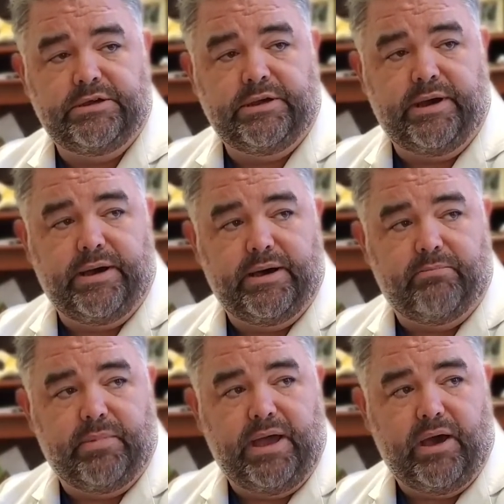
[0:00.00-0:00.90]

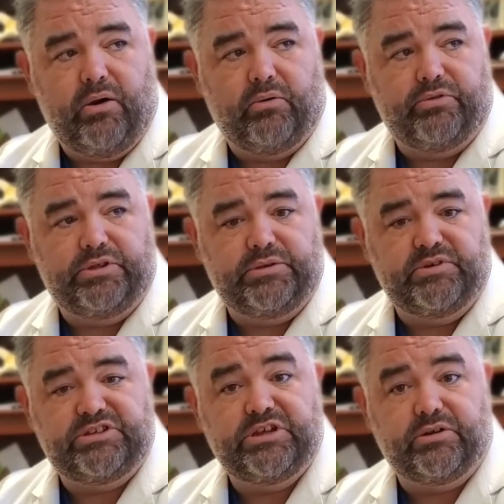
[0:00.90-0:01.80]
how the
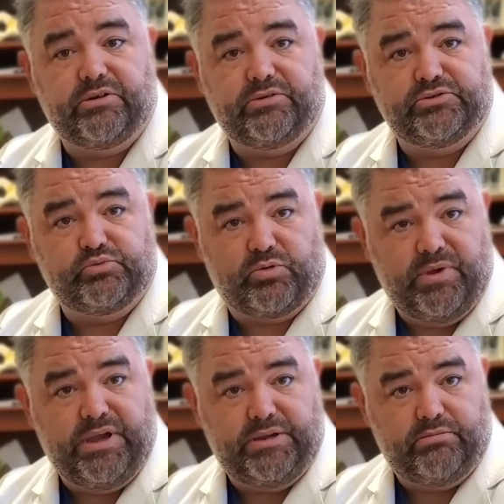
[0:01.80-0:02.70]
materials were
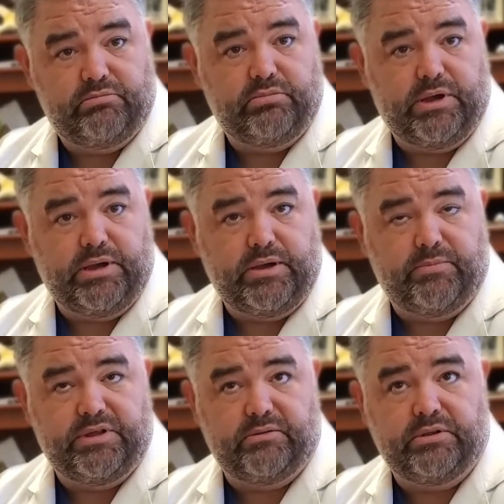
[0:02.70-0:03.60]
made
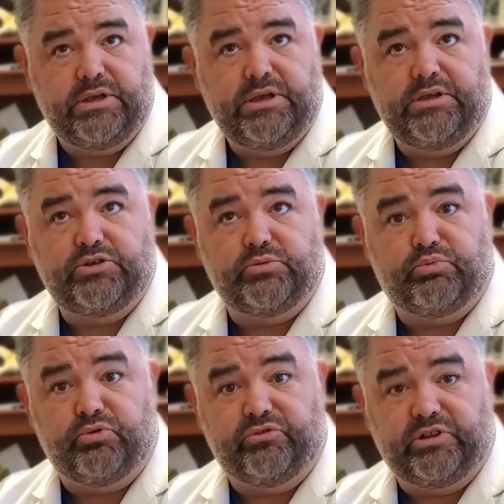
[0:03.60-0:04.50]
and to
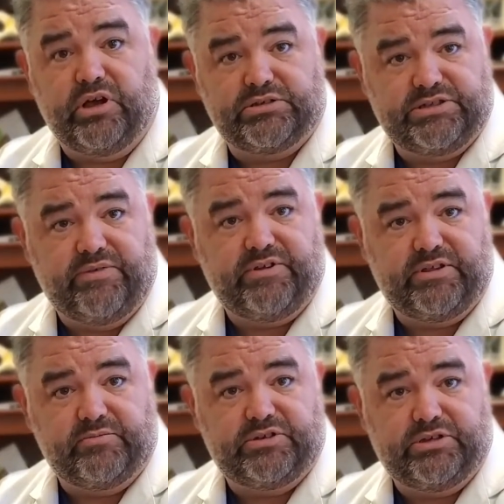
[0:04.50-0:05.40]
improve the longevity of
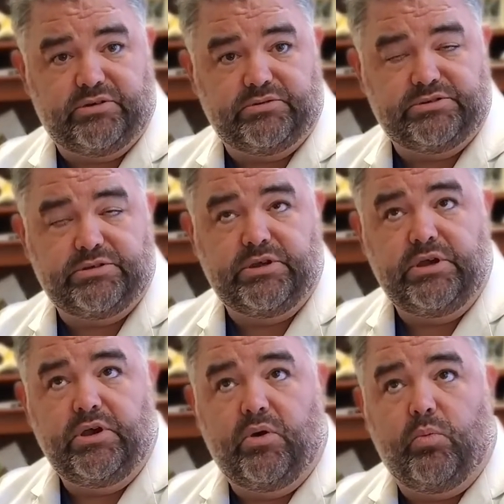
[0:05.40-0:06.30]
the materials.
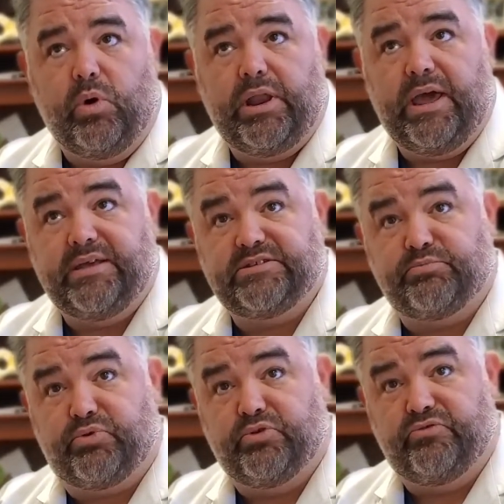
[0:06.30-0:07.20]
What has
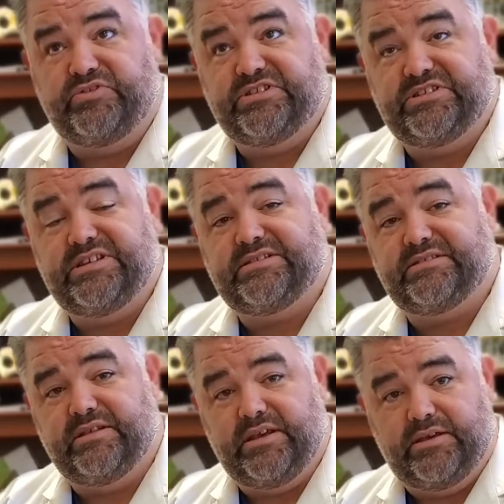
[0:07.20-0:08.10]
improved since
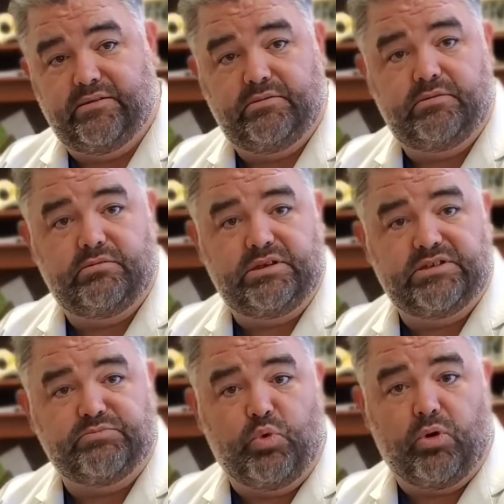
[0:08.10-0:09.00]
then
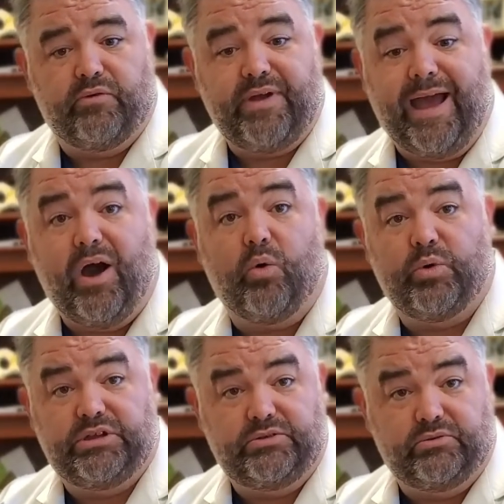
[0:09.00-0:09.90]
is more of how
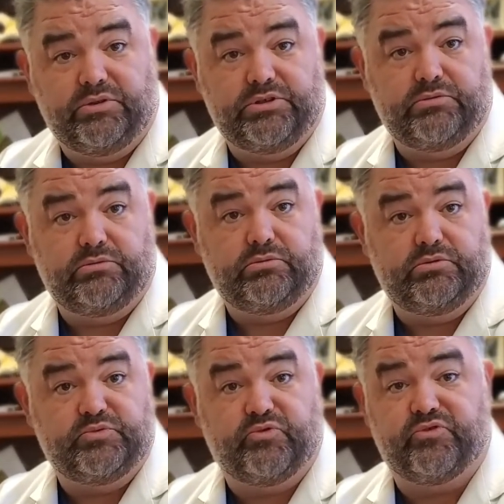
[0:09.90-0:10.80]
we do
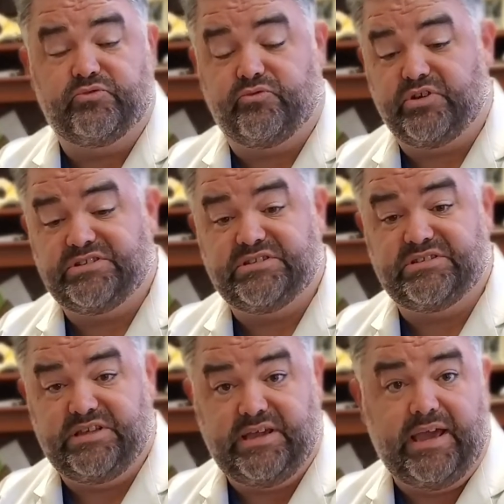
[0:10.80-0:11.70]
for instance,
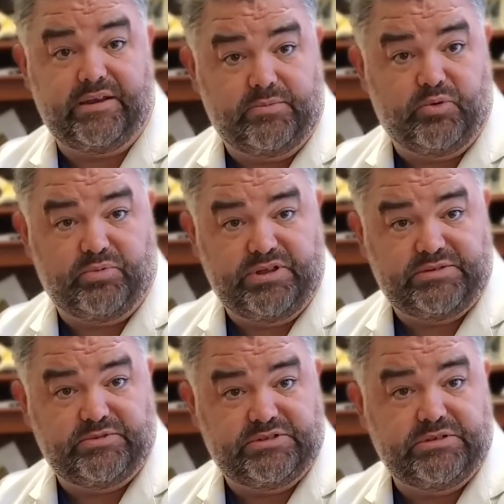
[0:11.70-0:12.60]
knee and hip
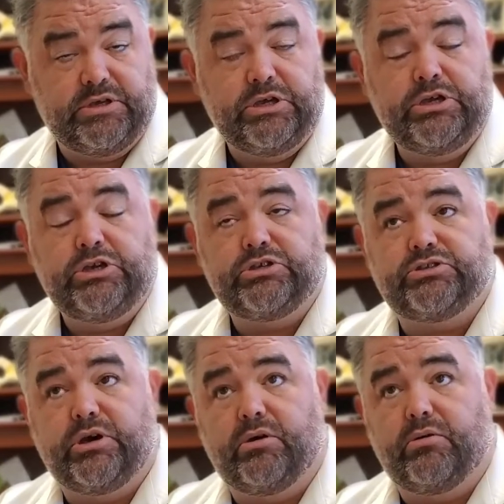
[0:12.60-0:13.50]
replacements.
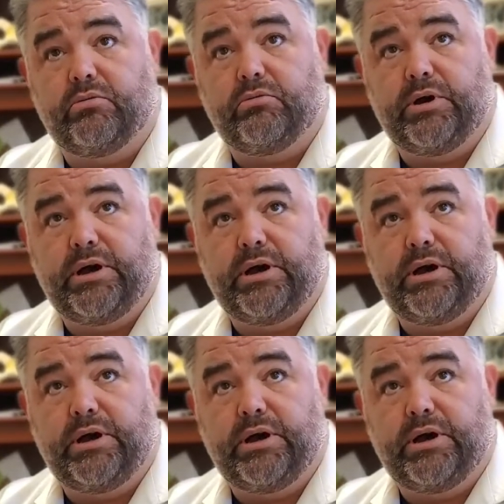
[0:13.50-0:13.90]
So